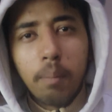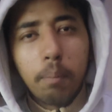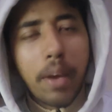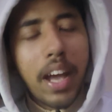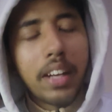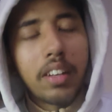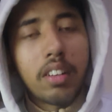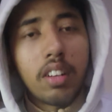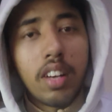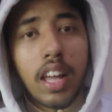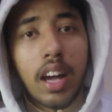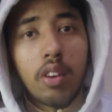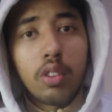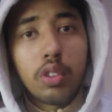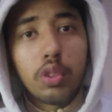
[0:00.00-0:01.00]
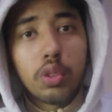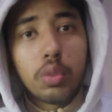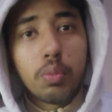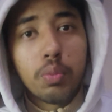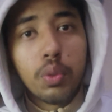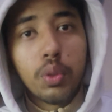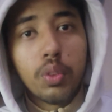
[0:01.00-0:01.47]
pattern allows you to
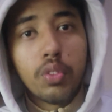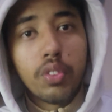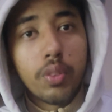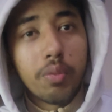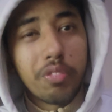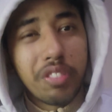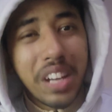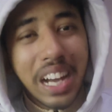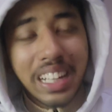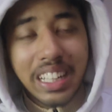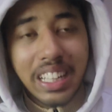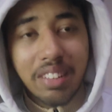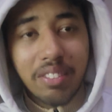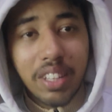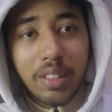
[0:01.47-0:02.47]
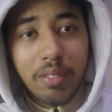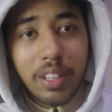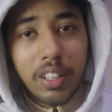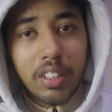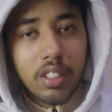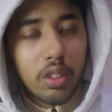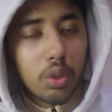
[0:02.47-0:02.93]
move from reactive
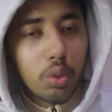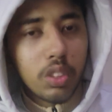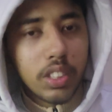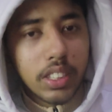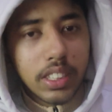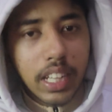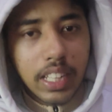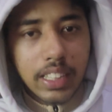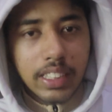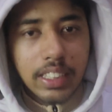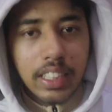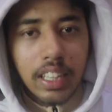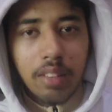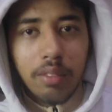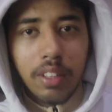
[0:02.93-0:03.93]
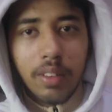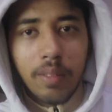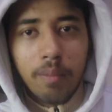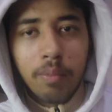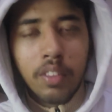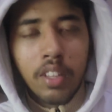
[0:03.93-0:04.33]
living to strategic living.